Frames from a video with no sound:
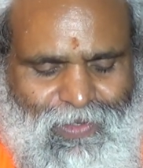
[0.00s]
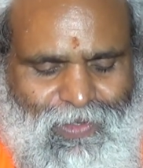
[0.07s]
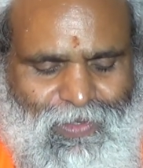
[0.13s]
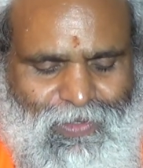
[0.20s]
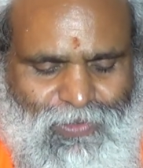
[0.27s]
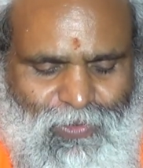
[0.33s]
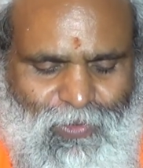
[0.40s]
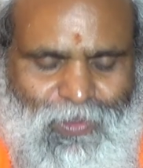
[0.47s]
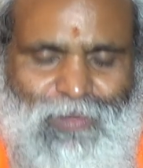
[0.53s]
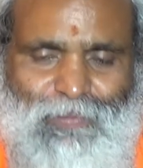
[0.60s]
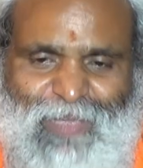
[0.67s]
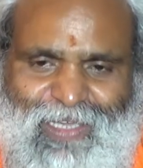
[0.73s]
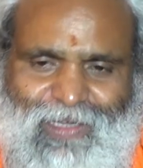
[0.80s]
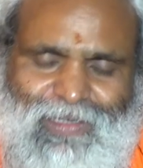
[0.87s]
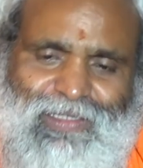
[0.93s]
So
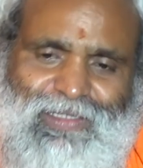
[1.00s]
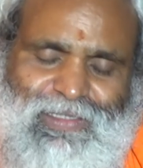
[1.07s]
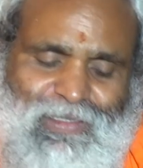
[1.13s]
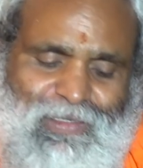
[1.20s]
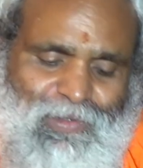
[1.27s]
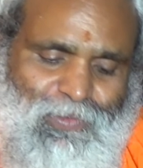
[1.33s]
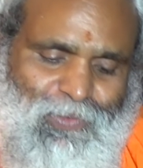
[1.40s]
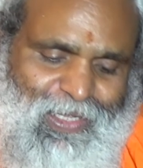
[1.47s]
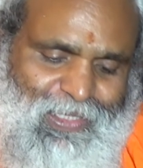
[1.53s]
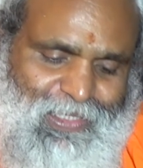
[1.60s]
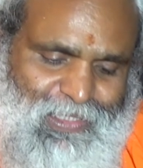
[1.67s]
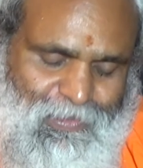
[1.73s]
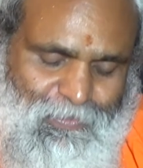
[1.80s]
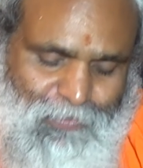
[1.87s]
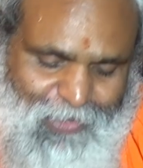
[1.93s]
because when
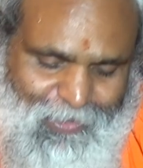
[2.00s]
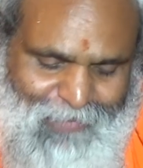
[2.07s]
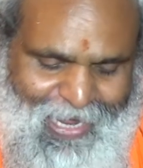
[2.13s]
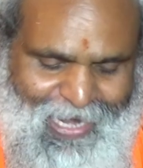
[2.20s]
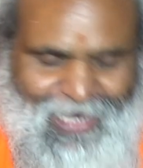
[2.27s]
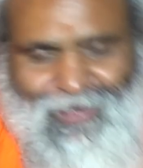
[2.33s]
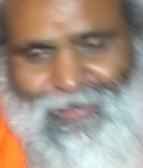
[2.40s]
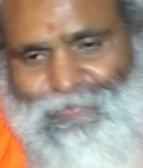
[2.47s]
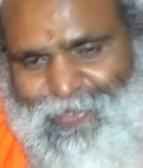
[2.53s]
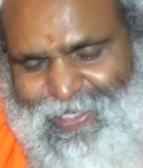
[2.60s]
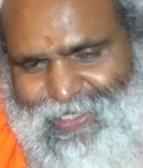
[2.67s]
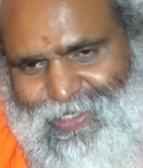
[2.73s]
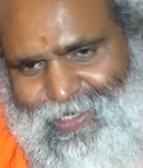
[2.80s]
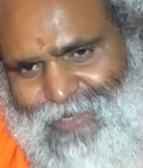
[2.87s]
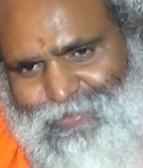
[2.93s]
this Pramana
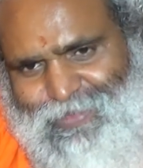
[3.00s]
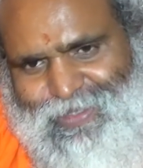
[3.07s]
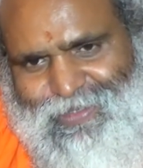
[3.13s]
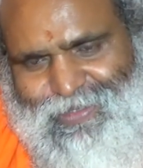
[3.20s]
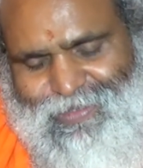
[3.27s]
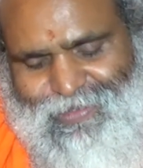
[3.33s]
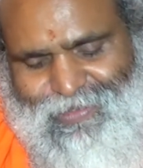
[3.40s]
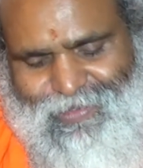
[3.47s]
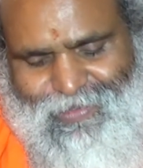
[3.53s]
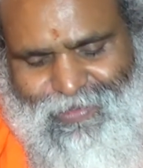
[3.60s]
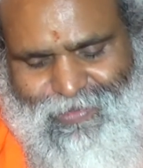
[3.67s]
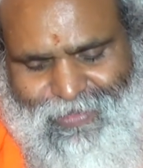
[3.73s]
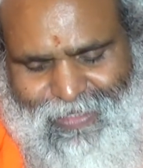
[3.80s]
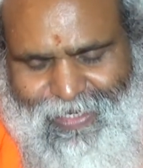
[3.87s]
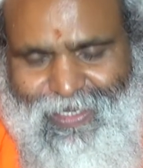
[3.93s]
first comes,
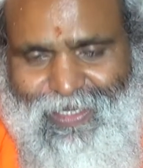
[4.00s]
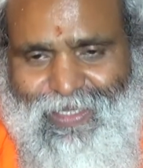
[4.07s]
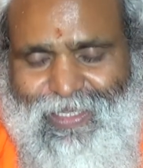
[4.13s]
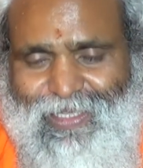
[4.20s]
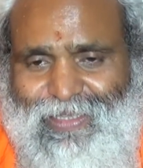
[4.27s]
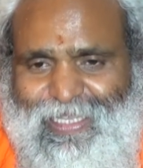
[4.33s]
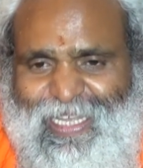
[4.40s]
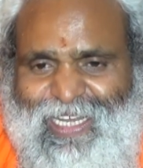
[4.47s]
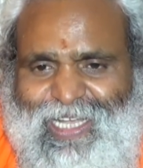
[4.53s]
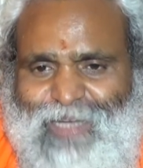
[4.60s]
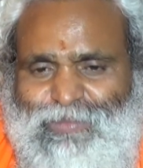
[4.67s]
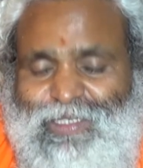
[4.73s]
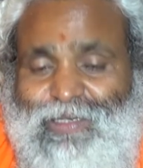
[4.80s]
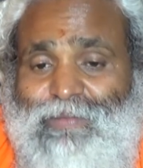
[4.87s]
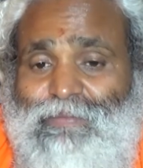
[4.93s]
3, then
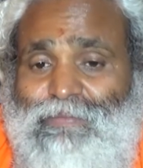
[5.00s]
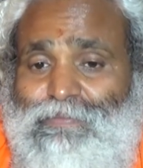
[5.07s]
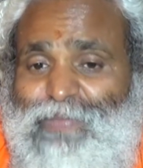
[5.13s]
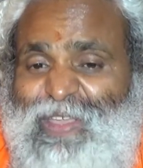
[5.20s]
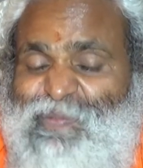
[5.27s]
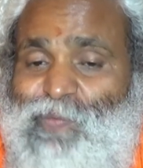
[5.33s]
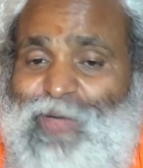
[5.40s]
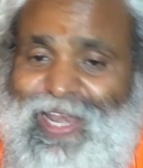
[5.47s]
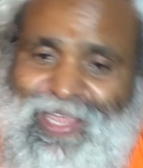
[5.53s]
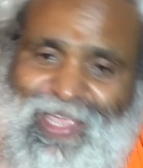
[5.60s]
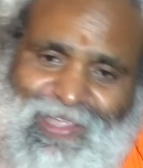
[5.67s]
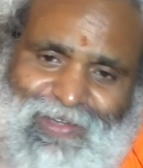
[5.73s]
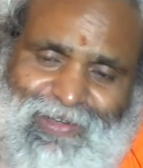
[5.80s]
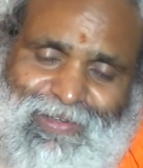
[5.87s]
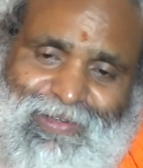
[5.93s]
comes
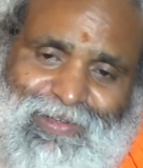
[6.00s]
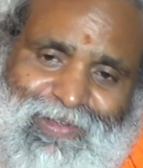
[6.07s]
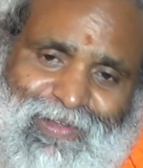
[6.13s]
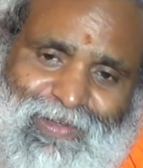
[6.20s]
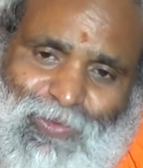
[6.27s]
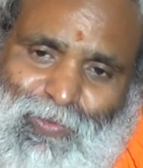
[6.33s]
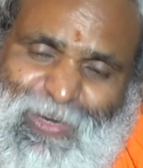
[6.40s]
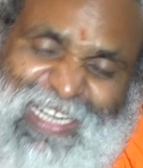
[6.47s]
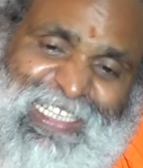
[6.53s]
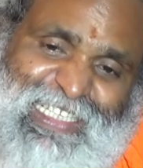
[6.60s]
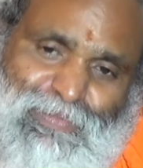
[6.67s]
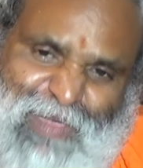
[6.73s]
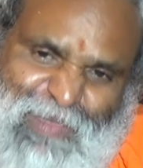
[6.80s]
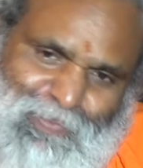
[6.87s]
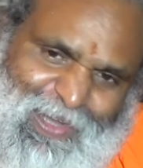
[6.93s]
Viparyeya. What is
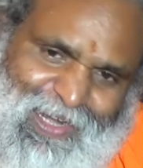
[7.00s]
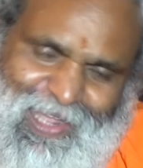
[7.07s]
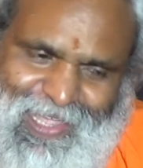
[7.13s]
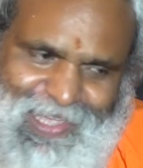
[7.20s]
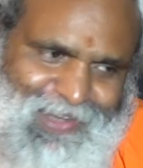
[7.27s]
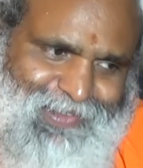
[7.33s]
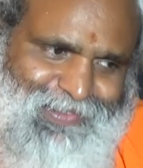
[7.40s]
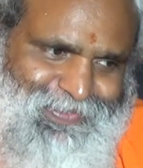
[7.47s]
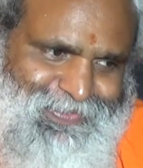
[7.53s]
Viparyeya?